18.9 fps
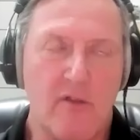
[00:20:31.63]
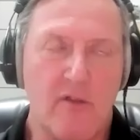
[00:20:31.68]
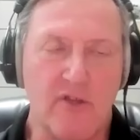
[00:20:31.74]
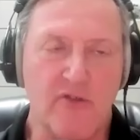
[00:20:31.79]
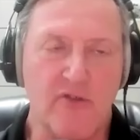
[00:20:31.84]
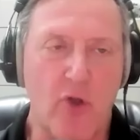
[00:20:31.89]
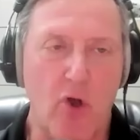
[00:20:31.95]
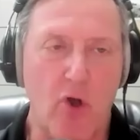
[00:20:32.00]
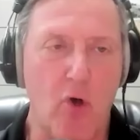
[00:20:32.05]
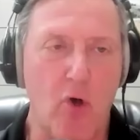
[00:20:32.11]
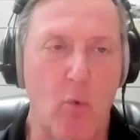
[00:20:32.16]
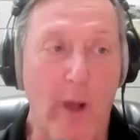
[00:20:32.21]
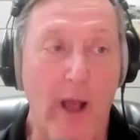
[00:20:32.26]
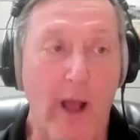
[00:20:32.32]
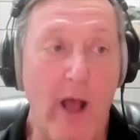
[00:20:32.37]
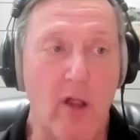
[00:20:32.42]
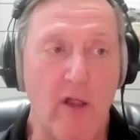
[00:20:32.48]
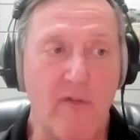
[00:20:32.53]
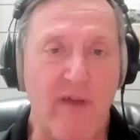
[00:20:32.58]
this whole,
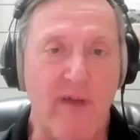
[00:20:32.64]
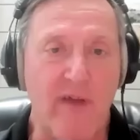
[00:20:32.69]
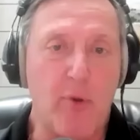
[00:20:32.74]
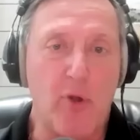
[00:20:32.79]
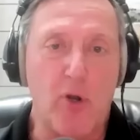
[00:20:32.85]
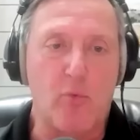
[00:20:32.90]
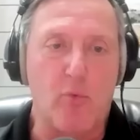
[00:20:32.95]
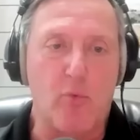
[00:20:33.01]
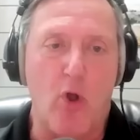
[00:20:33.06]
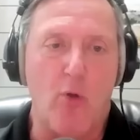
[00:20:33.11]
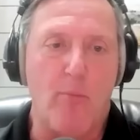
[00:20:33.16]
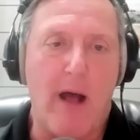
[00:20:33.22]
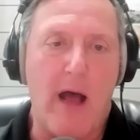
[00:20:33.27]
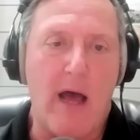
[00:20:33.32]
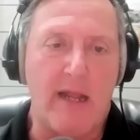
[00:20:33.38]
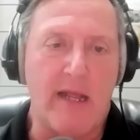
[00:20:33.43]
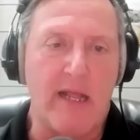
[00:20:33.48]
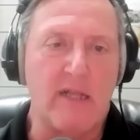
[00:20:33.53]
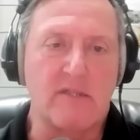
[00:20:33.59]
well, if I put a
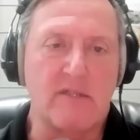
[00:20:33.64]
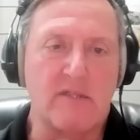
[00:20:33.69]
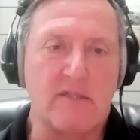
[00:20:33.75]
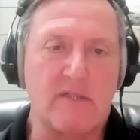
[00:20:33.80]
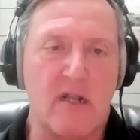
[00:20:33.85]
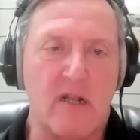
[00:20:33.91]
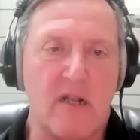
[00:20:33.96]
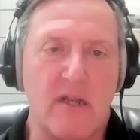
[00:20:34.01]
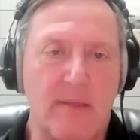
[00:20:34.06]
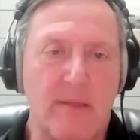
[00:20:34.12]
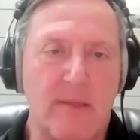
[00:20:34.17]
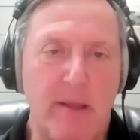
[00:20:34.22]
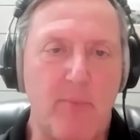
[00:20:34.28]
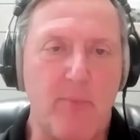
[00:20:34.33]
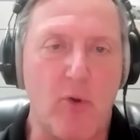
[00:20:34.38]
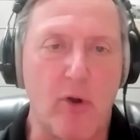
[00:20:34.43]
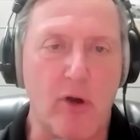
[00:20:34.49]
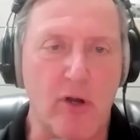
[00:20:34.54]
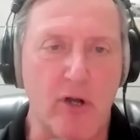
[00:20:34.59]
robot in, suddenly
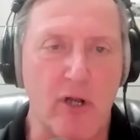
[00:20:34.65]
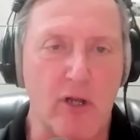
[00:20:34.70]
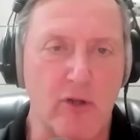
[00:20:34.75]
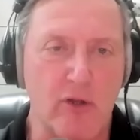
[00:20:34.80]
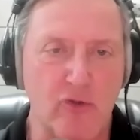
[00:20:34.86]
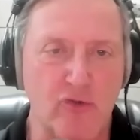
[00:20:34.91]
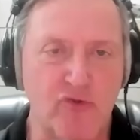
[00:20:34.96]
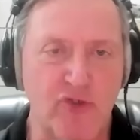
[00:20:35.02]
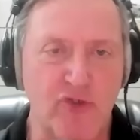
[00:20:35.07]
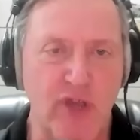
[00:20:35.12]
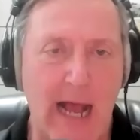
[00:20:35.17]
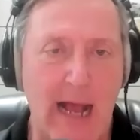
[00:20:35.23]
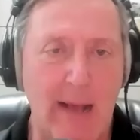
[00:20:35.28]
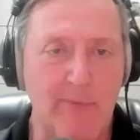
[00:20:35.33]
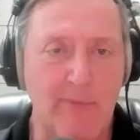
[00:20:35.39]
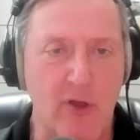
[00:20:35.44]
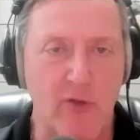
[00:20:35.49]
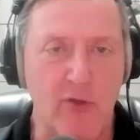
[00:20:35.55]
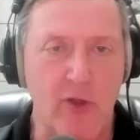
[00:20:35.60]
people are going to lose
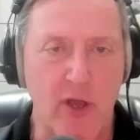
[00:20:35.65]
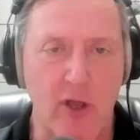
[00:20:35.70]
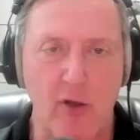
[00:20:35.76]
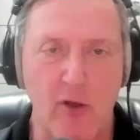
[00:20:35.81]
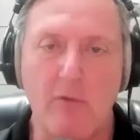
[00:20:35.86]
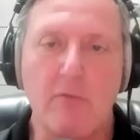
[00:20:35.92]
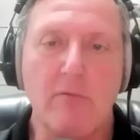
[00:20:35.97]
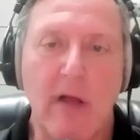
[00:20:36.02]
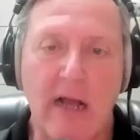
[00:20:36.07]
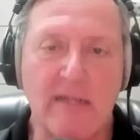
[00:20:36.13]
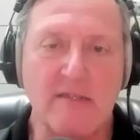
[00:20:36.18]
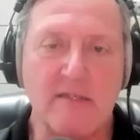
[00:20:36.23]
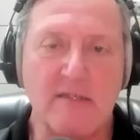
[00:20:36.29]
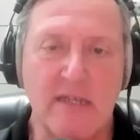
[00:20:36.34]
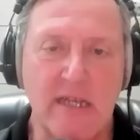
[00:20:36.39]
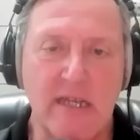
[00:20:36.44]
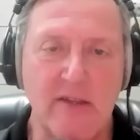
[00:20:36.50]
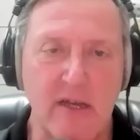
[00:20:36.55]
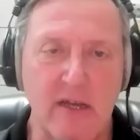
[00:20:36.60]
jobs. Although I
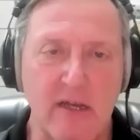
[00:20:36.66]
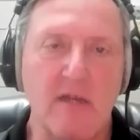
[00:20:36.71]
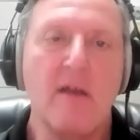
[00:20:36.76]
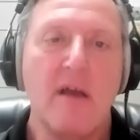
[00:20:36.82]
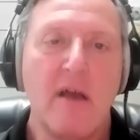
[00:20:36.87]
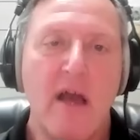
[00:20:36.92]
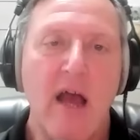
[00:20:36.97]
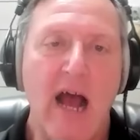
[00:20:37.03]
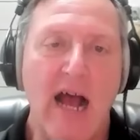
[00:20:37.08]
see the